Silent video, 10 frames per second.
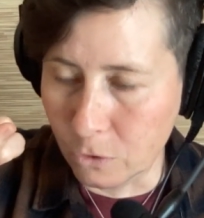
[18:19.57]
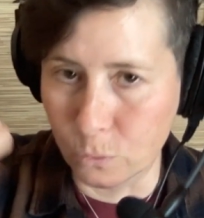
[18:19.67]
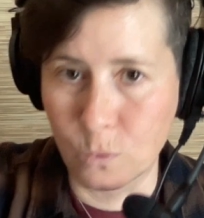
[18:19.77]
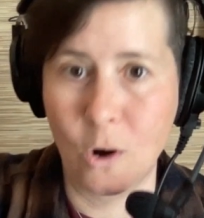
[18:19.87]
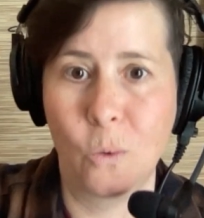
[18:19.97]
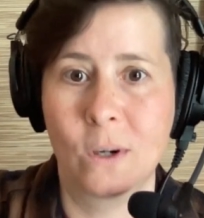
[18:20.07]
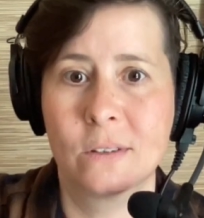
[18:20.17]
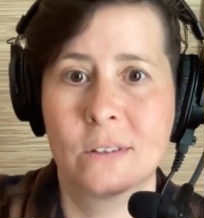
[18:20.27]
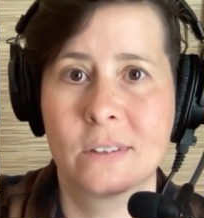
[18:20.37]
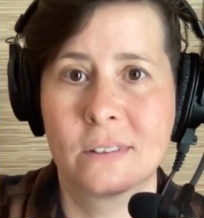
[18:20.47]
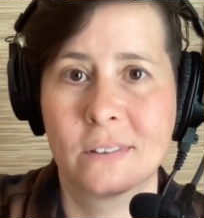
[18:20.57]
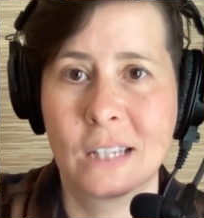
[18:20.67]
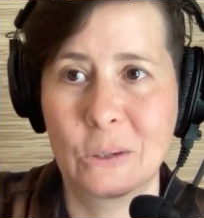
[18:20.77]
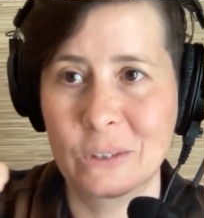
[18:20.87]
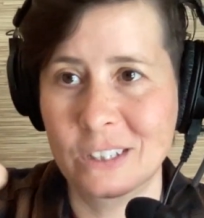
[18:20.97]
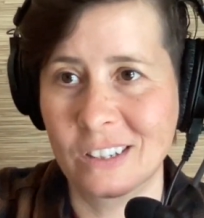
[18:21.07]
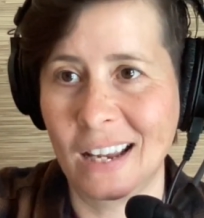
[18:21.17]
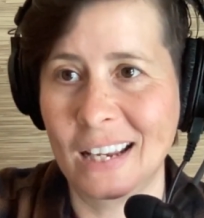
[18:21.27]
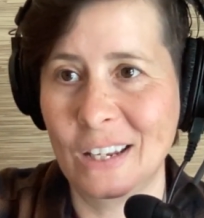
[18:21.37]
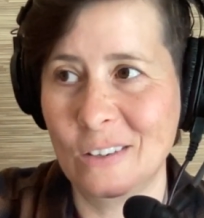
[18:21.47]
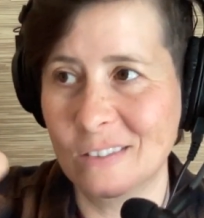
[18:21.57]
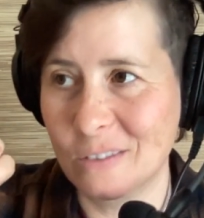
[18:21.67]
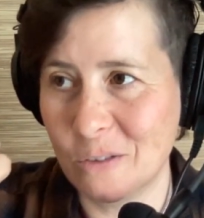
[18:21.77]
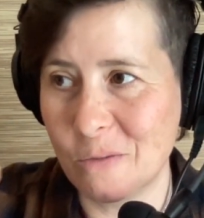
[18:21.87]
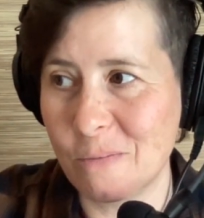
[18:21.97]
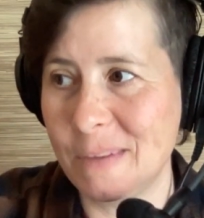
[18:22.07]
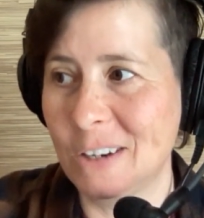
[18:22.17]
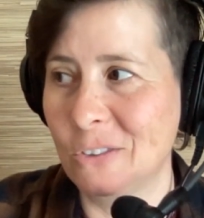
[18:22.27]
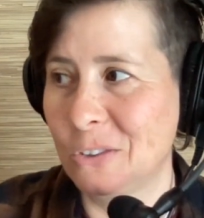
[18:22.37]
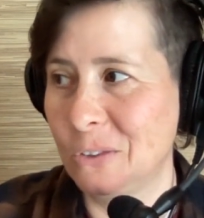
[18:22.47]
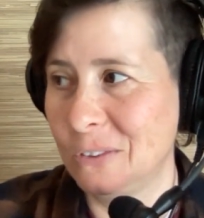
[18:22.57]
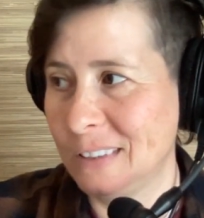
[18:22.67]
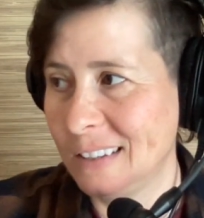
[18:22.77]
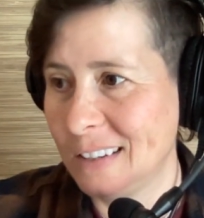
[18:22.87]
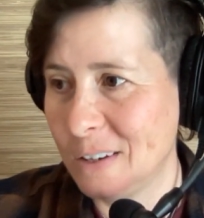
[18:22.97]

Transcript: growers they were giant mineral